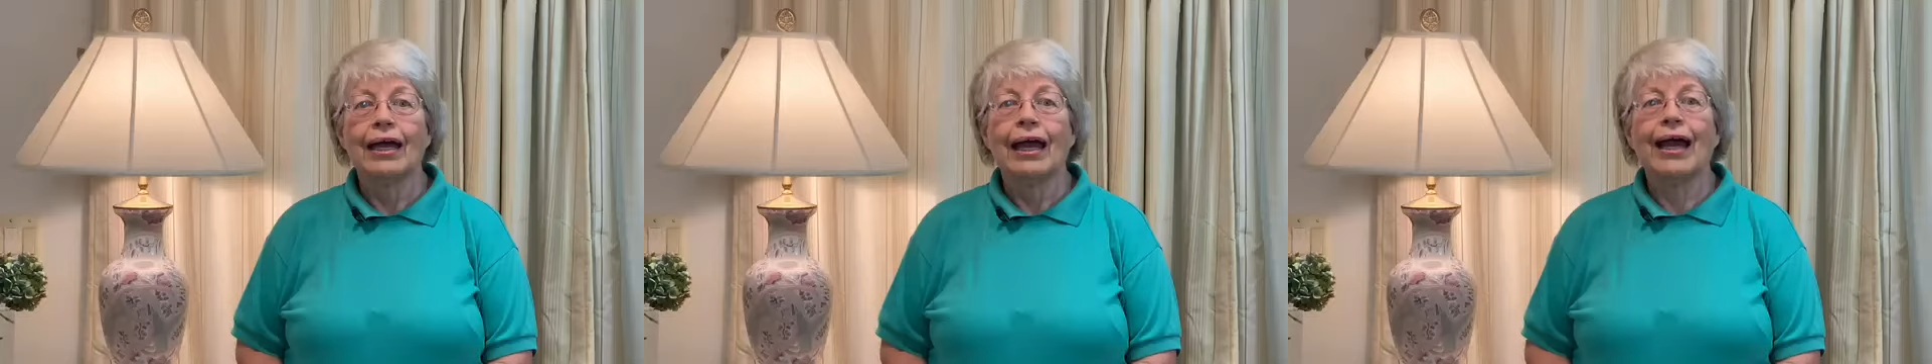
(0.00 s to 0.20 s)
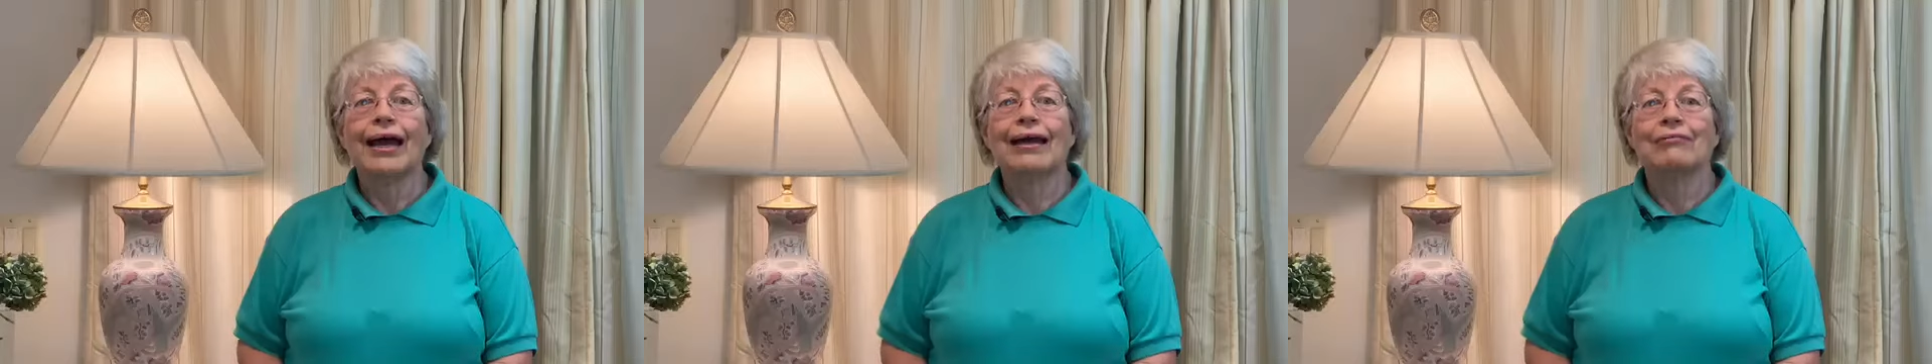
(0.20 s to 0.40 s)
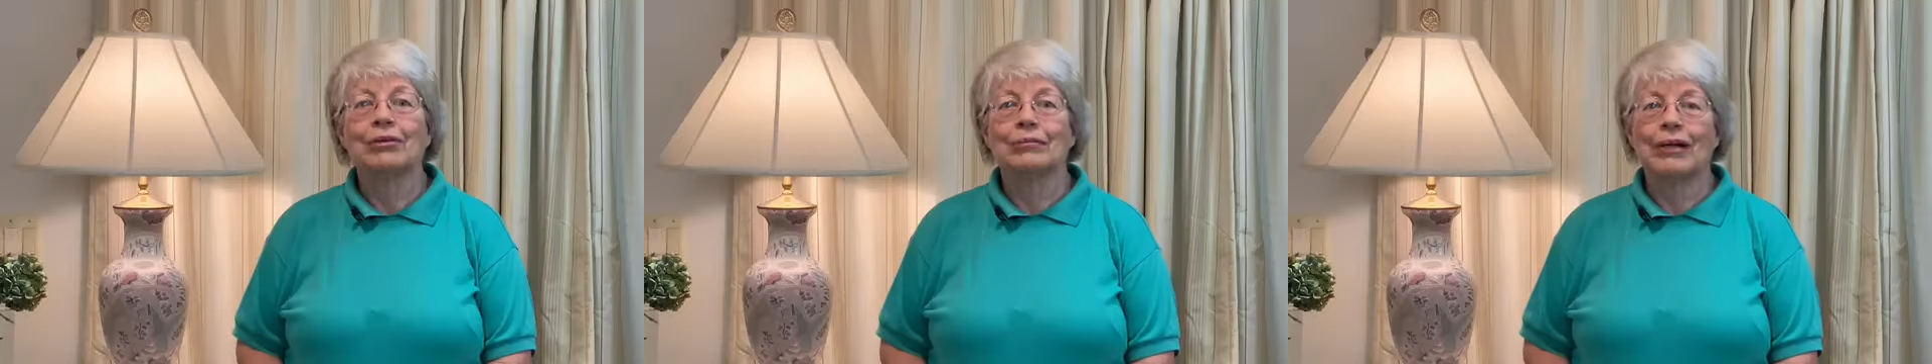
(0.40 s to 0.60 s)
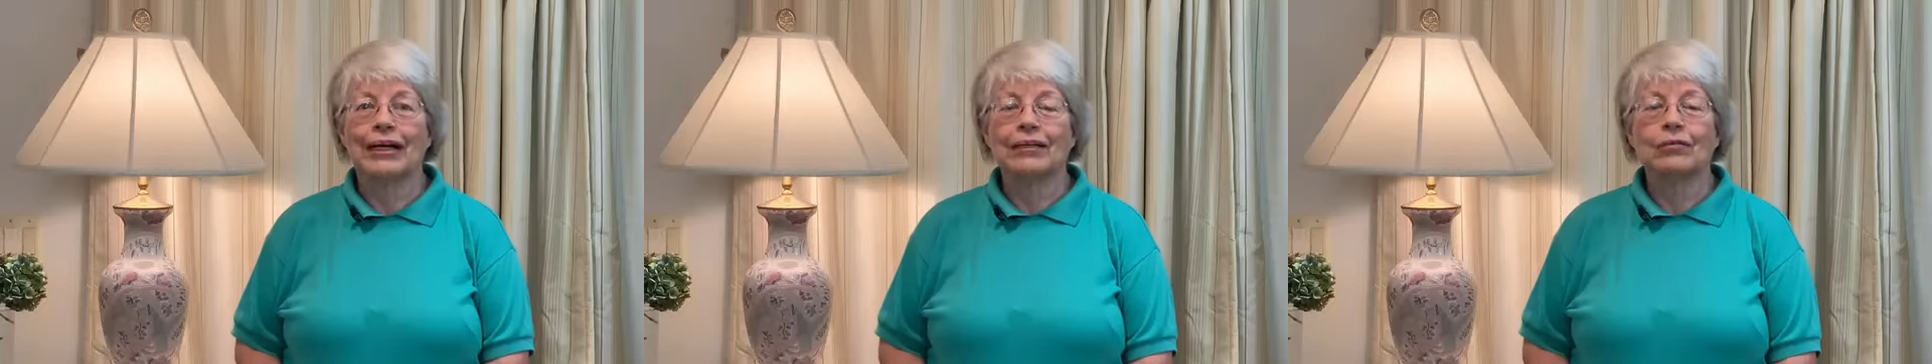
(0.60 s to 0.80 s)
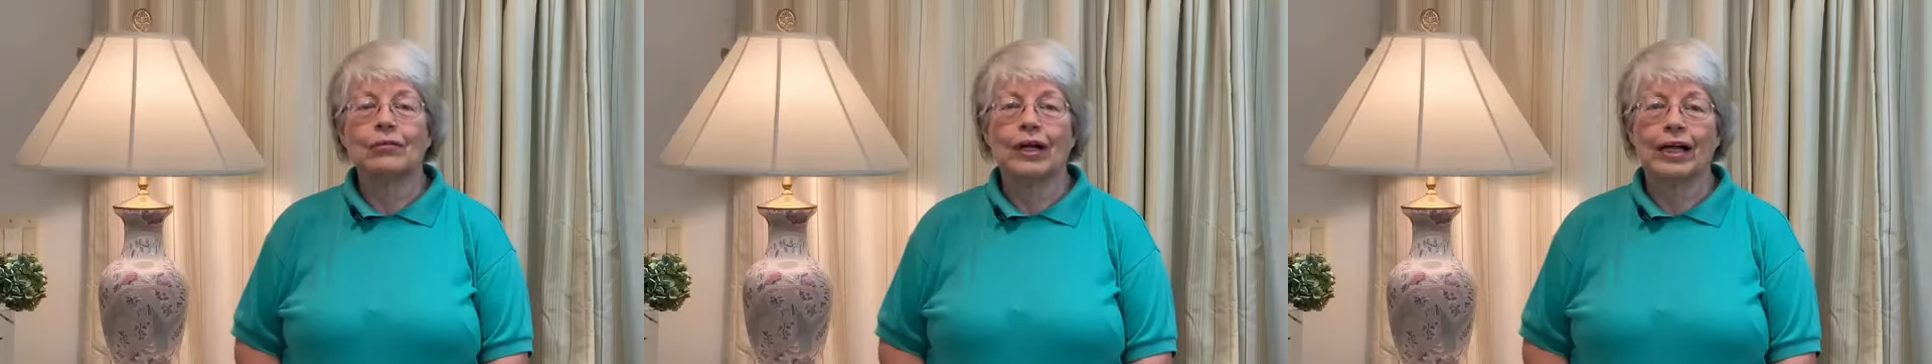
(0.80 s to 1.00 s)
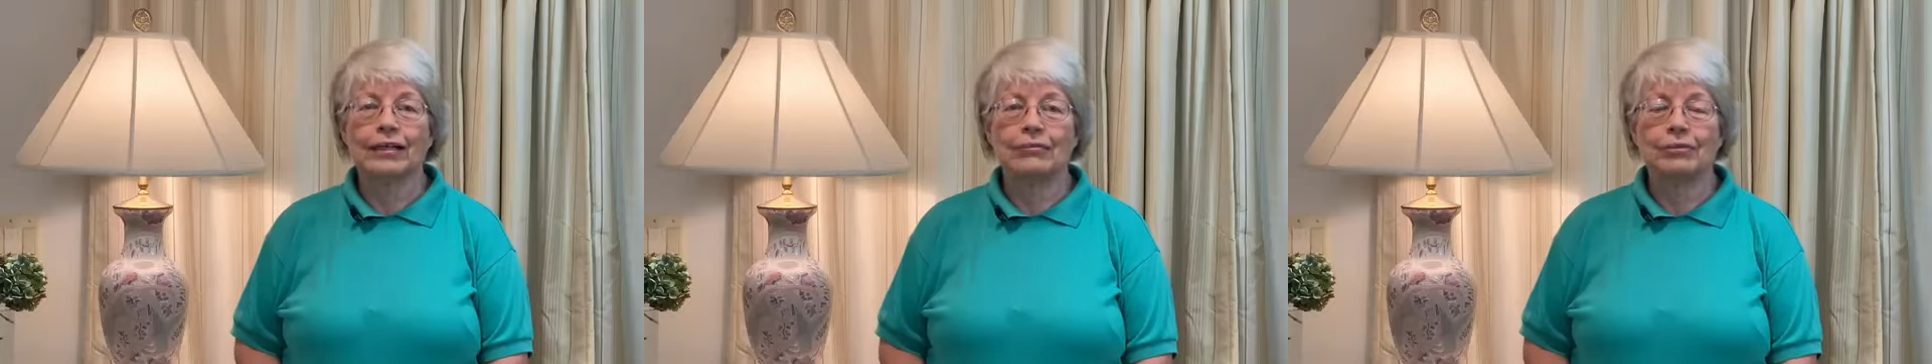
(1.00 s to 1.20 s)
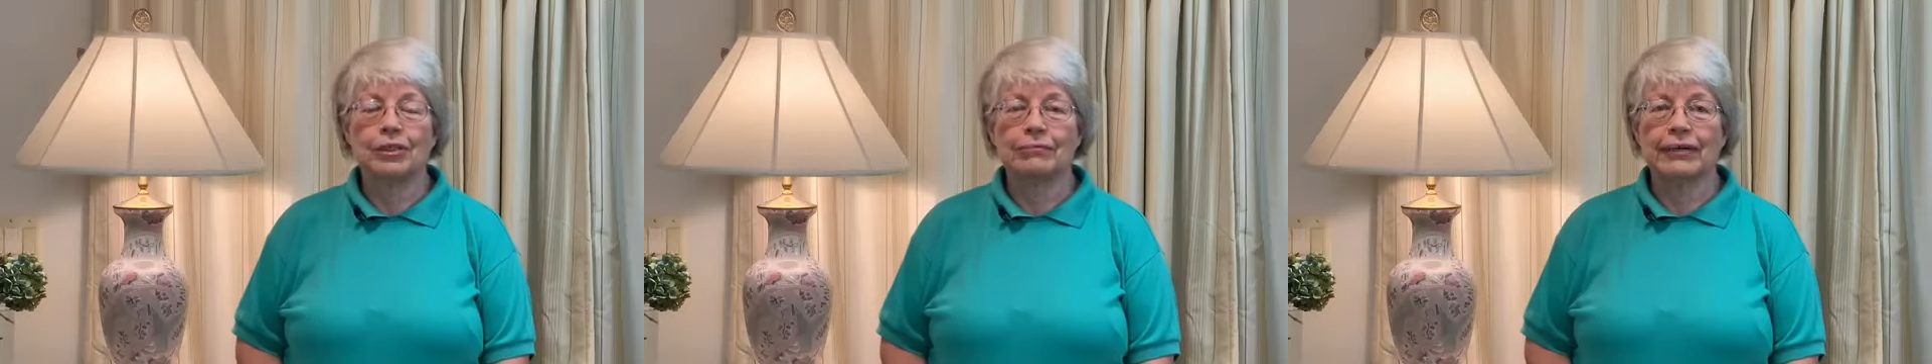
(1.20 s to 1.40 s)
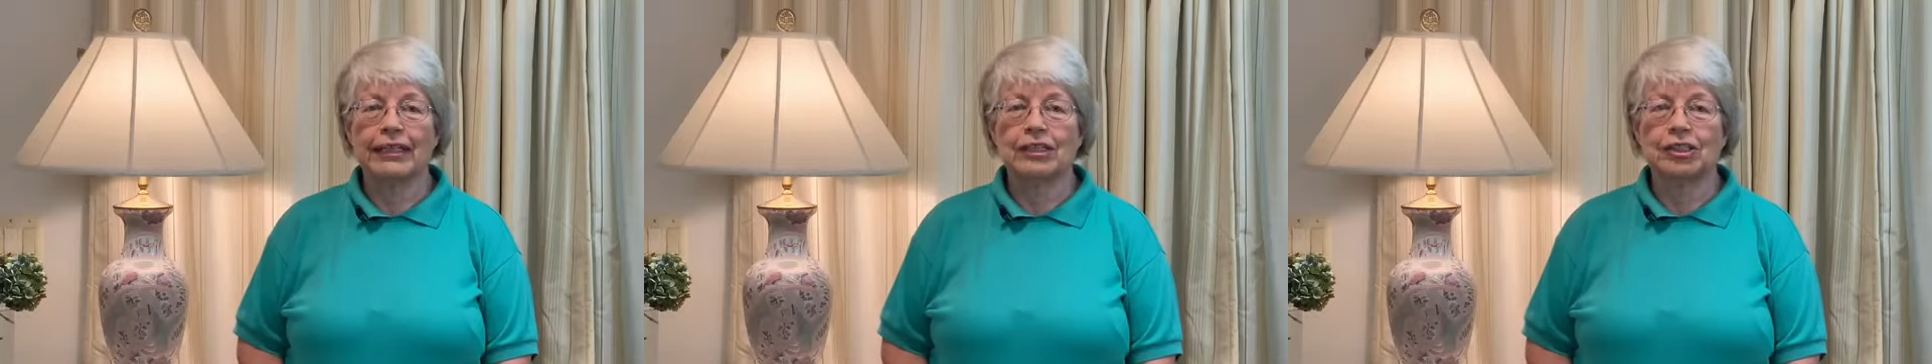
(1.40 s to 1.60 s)
Hi everyone, welcome
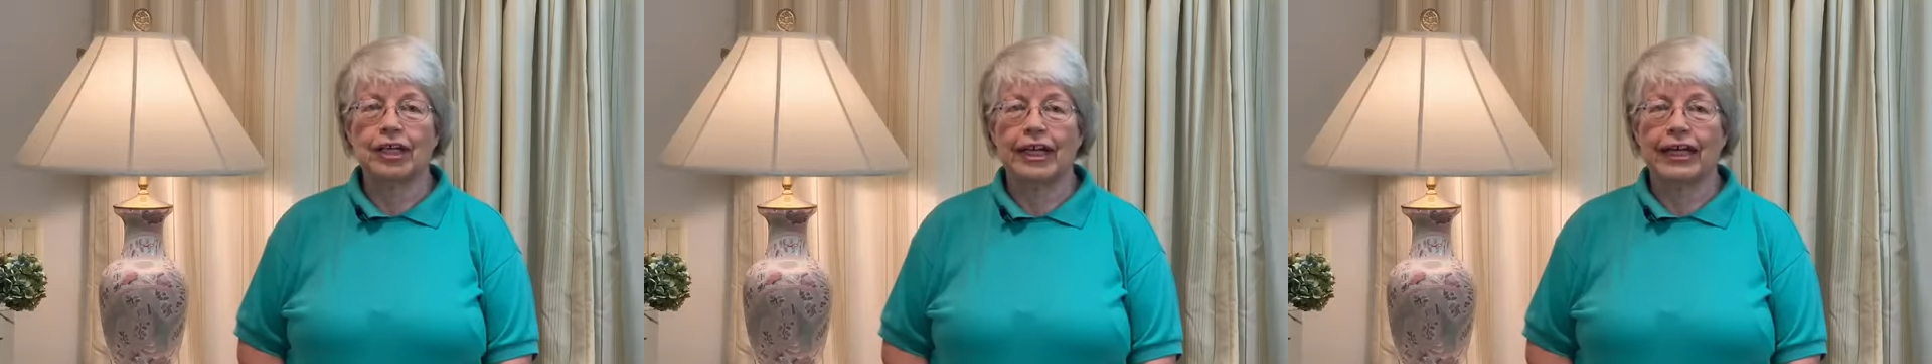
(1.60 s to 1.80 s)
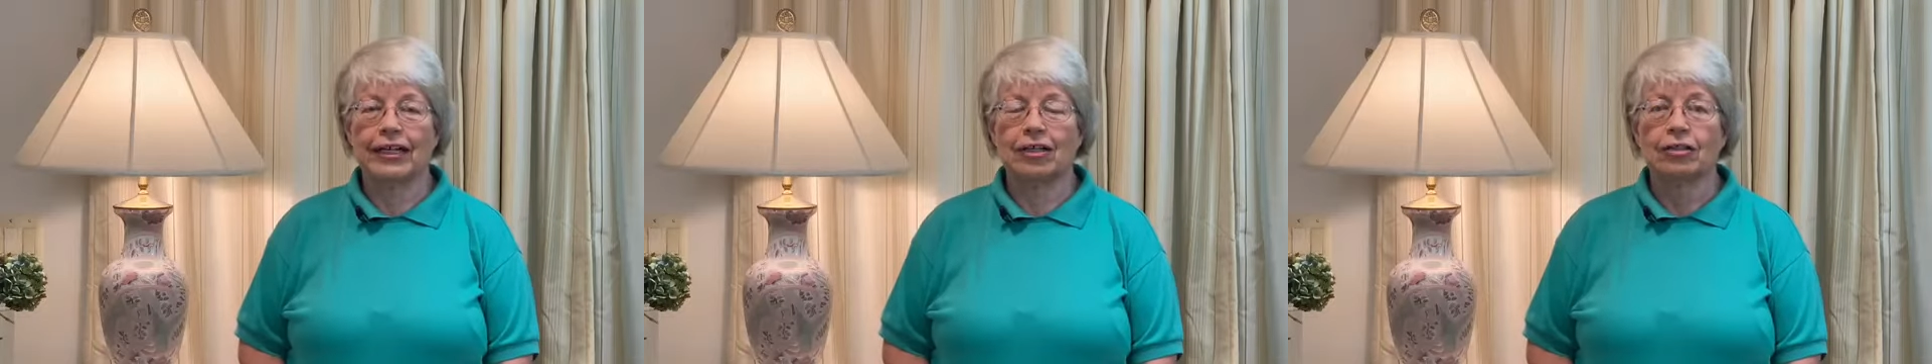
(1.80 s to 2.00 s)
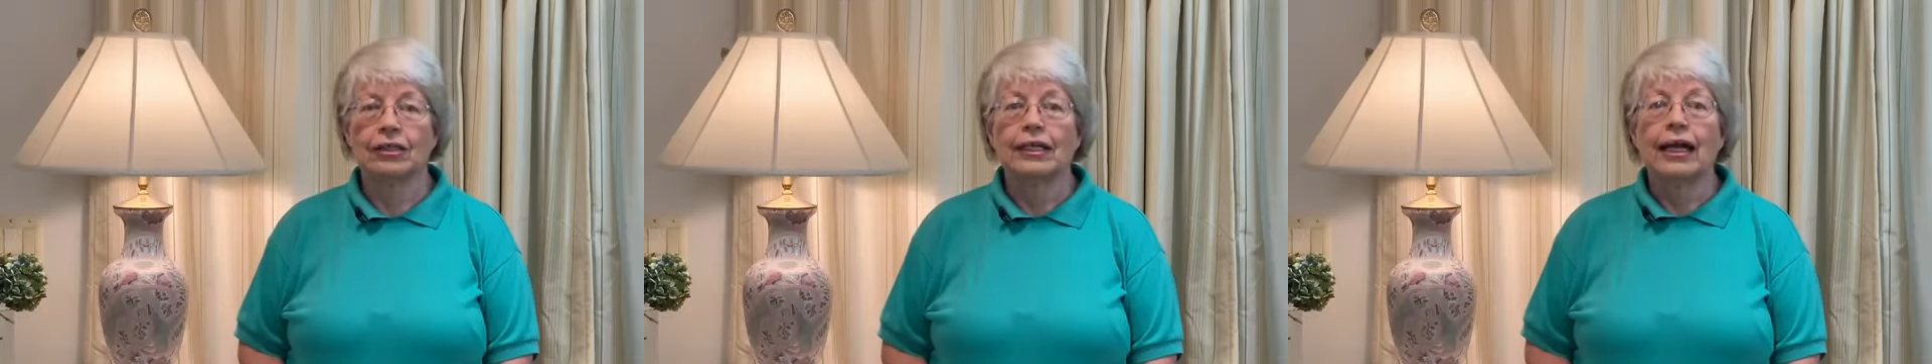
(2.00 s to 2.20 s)
to my channel.